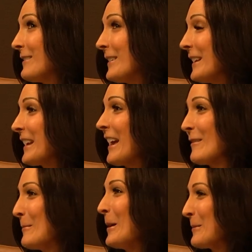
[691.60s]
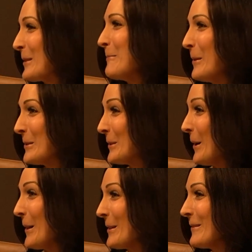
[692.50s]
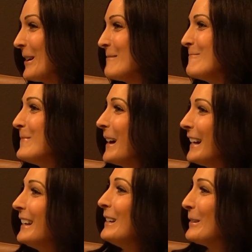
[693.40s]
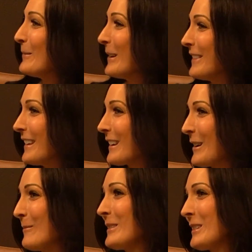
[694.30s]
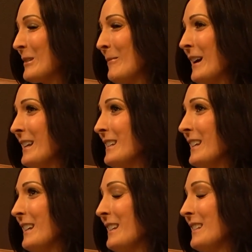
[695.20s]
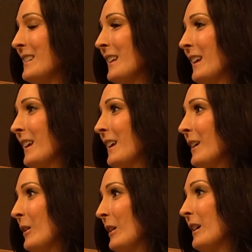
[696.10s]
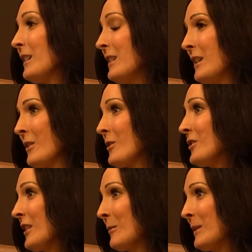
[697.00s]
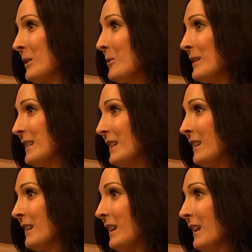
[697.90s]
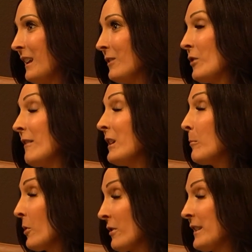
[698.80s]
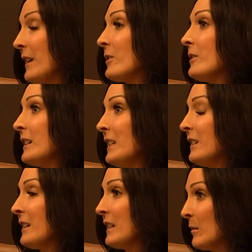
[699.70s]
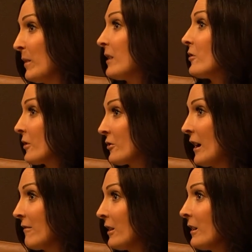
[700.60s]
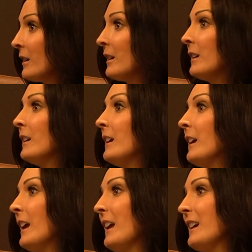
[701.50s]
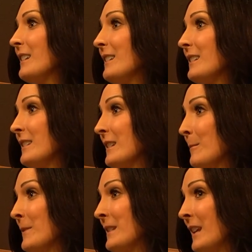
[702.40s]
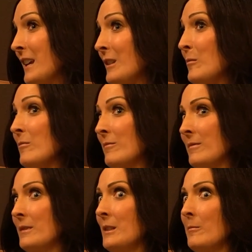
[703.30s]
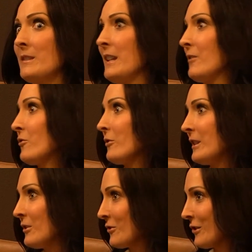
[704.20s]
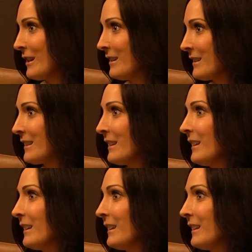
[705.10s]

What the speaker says: feel like I have a bond with most all of them, but one that comes to mind is a younger gentleman who was driving a motorcycle and he got hit by a drunk driver and sustained substantial injuries.